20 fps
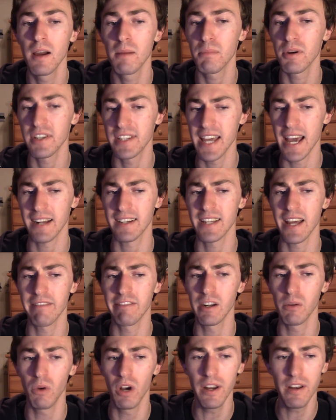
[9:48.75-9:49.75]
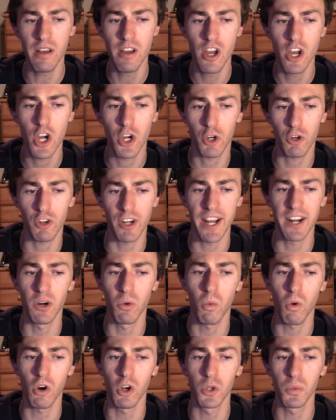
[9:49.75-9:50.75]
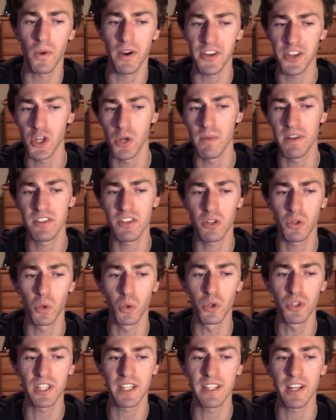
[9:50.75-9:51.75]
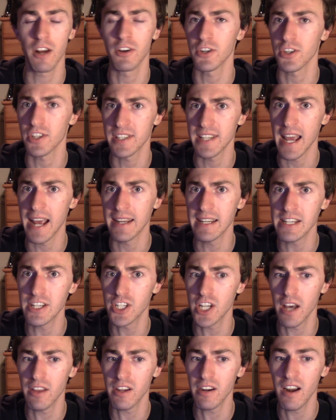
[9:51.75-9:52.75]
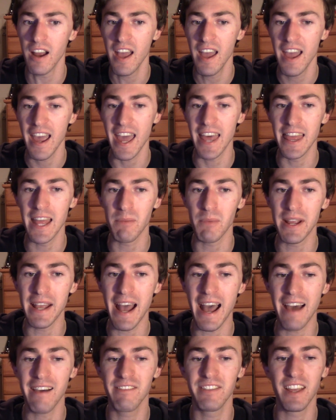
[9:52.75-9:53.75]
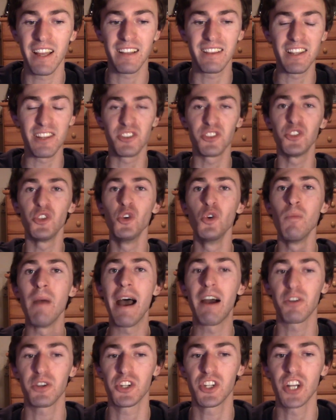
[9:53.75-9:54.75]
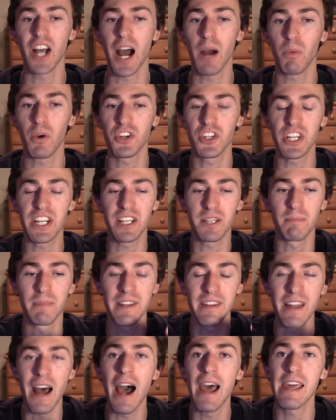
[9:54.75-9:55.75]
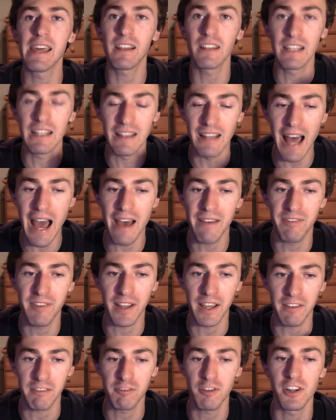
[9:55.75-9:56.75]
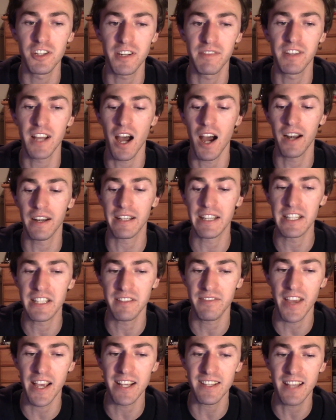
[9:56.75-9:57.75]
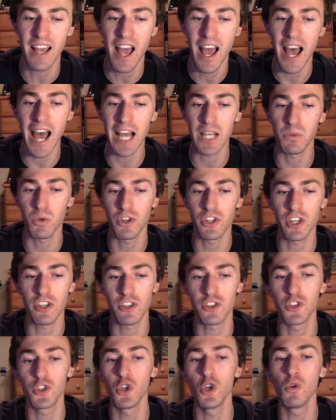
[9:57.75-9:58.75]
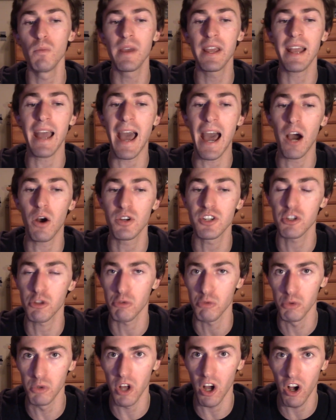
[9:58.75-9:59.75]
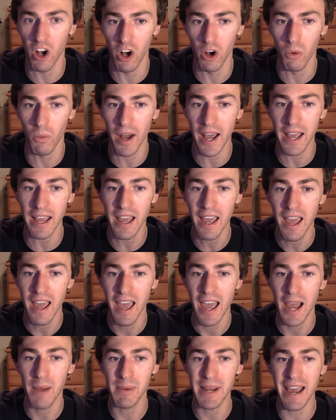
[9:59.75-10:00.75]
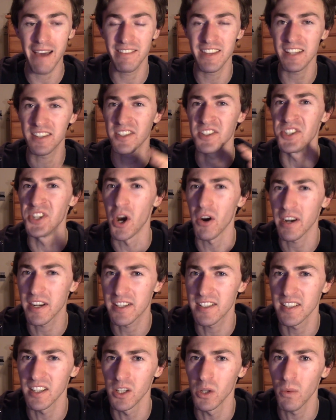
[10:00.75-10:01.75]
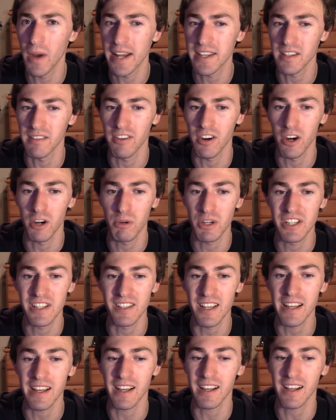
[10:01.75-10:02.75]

protect everyone? create a world where humans and ghouls can understand each other. And then we have the zoom out shot where she is maniacally laughing in front of Kaneki's face as we're just zooming out through the hallway. And we have this dark silhouette of her where she's like,